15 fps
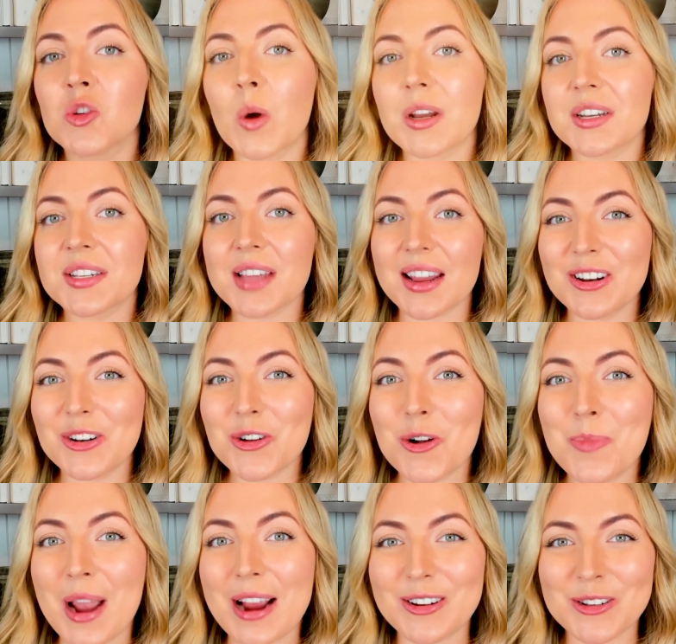I decided to go
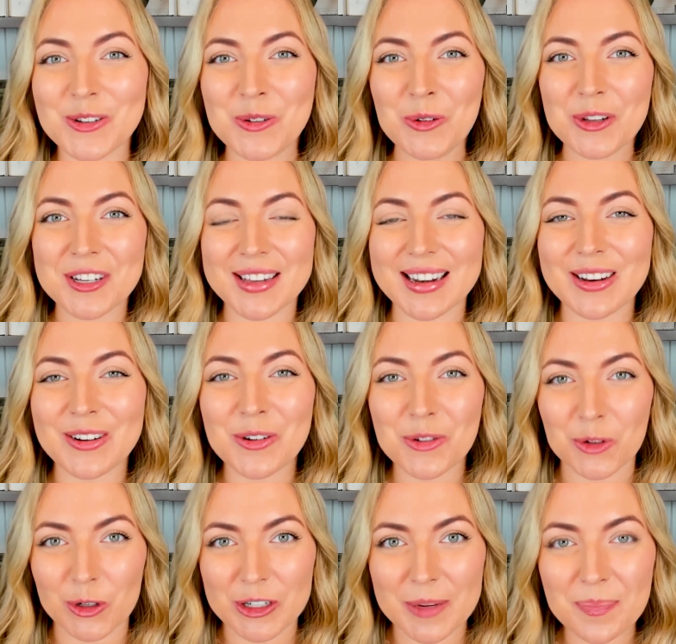back to school to study
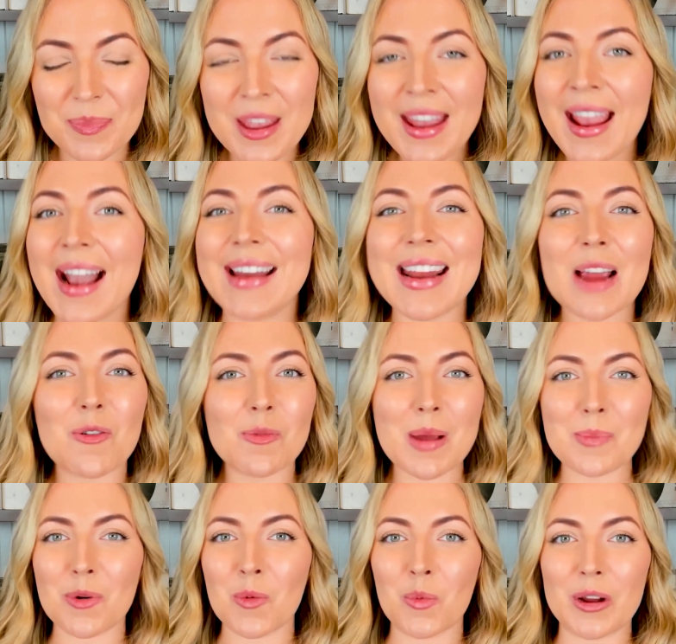nutrition. And I
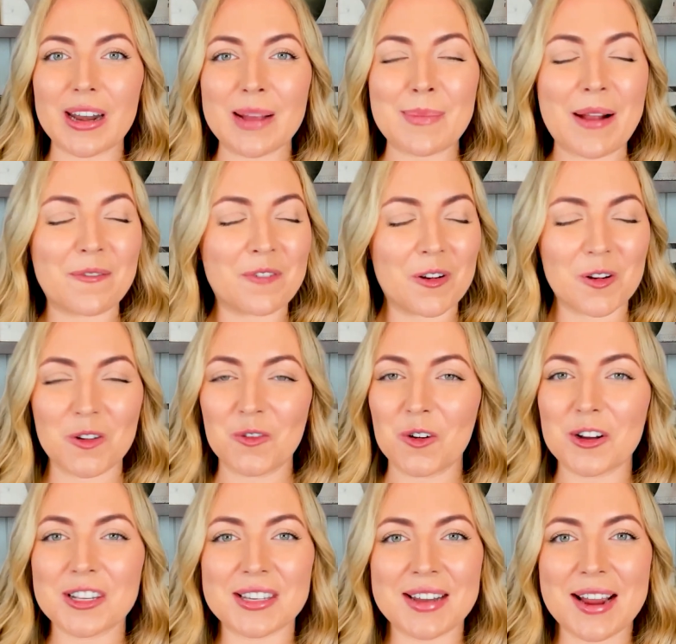remember reading my very
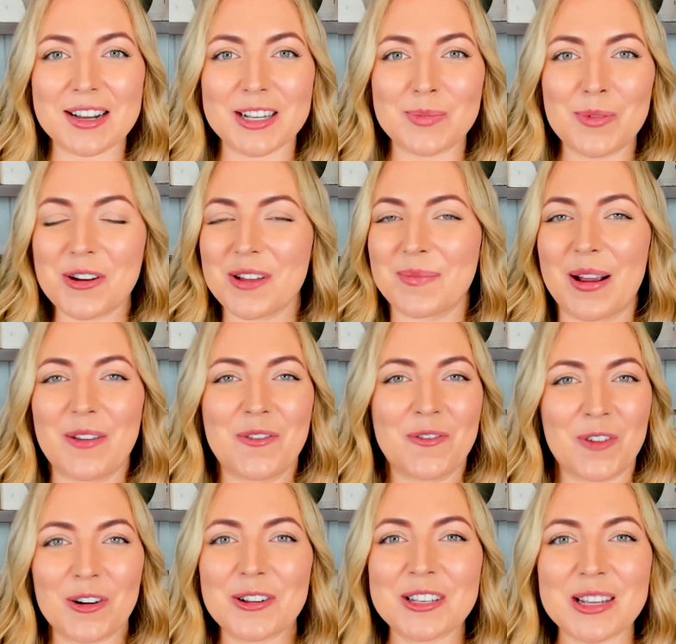first textbook in my
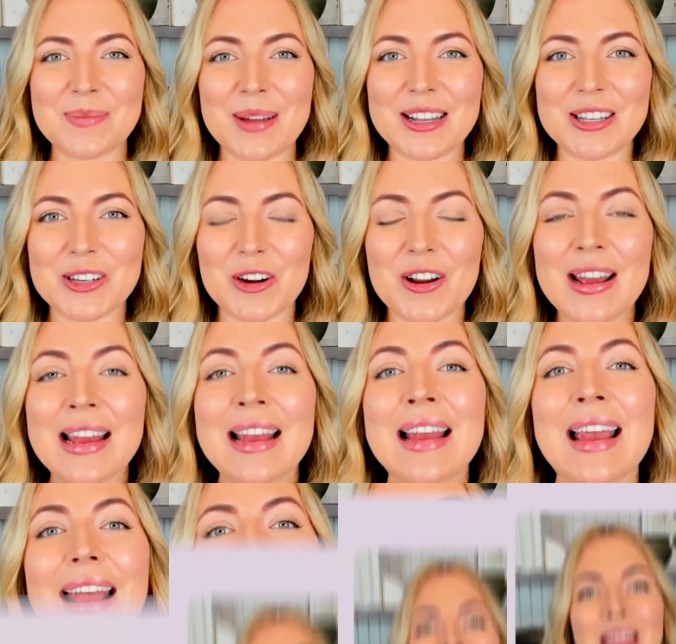first semester,
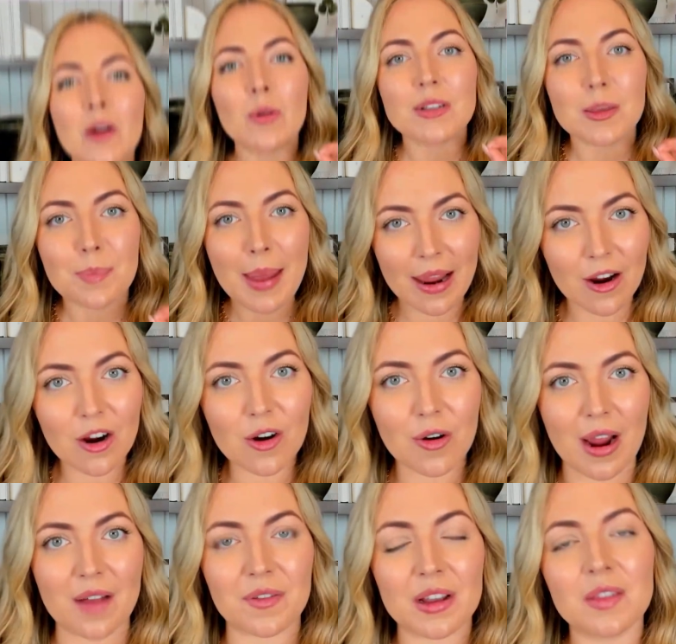and there was a
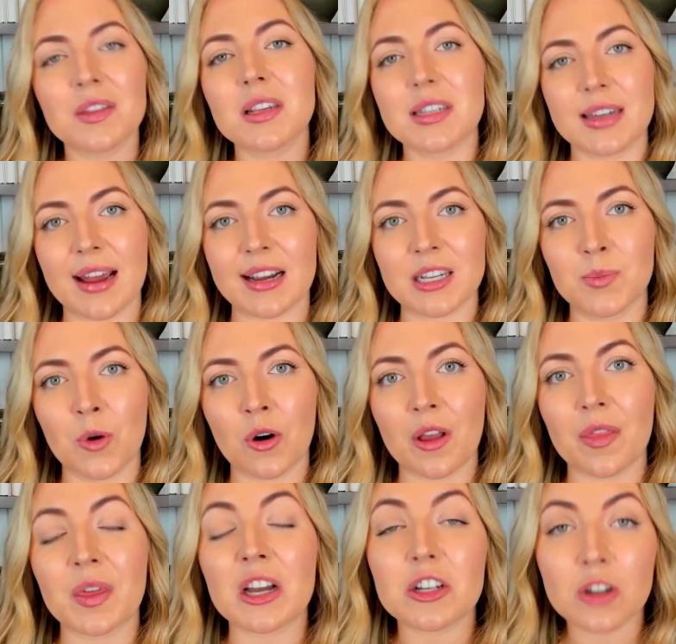paragraph in this textbook
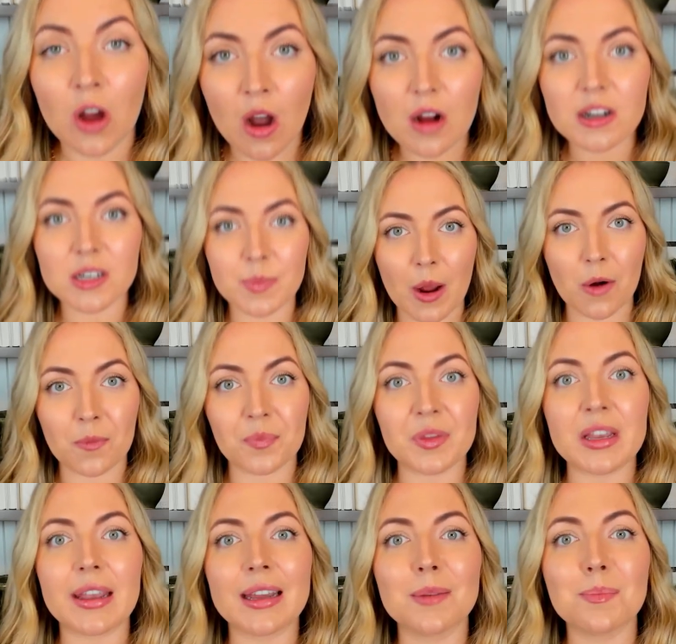that talked about
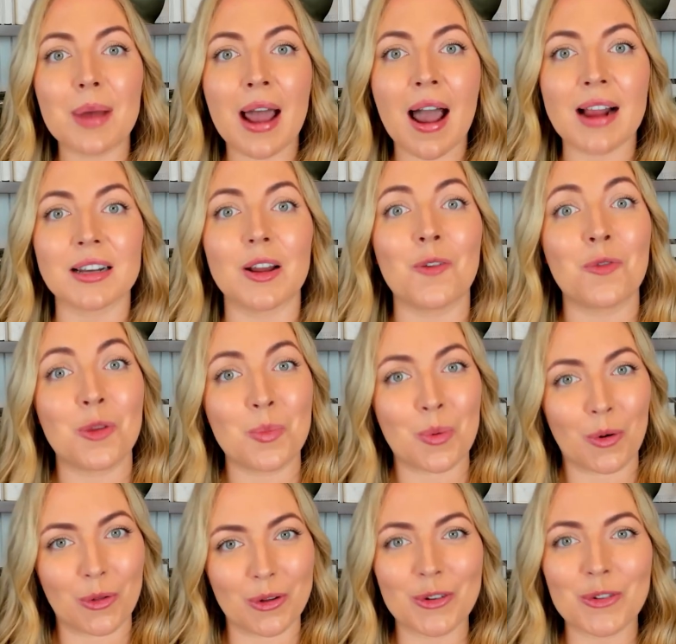the impact of the
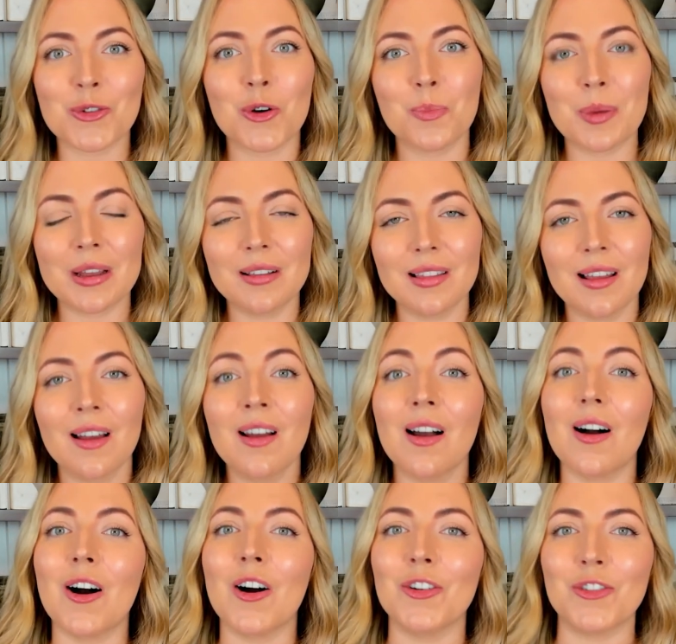birth control pill
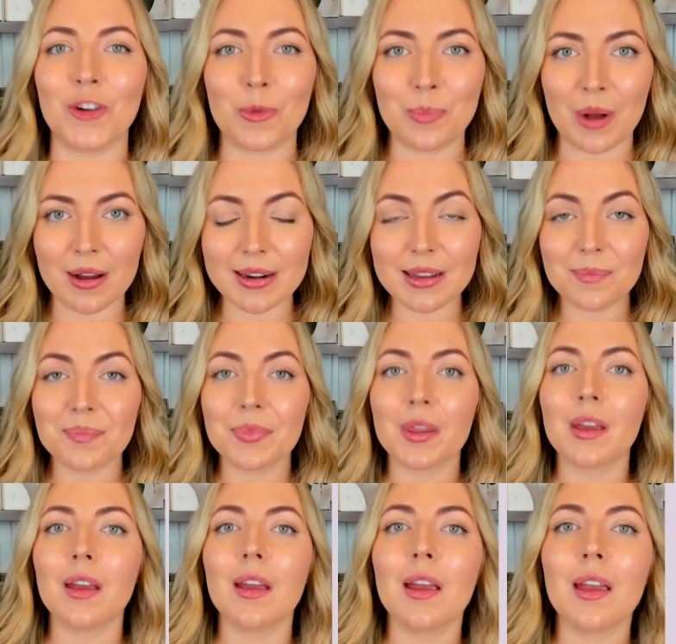on your body
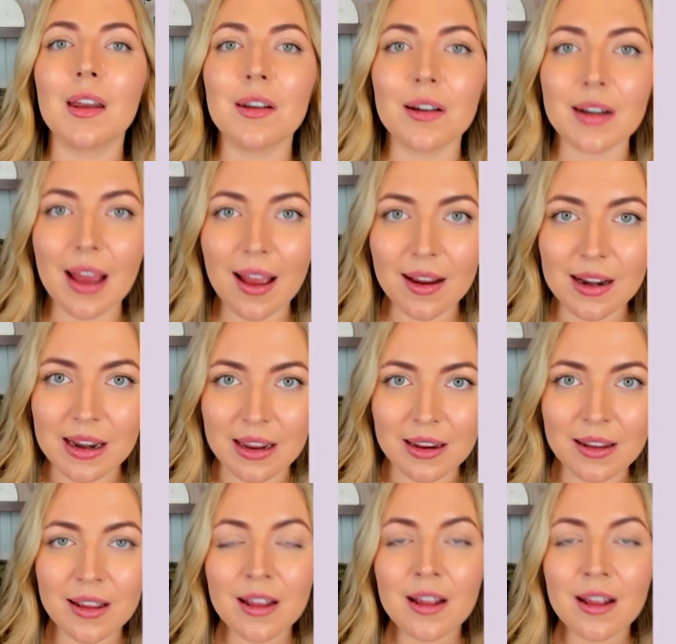and on acne.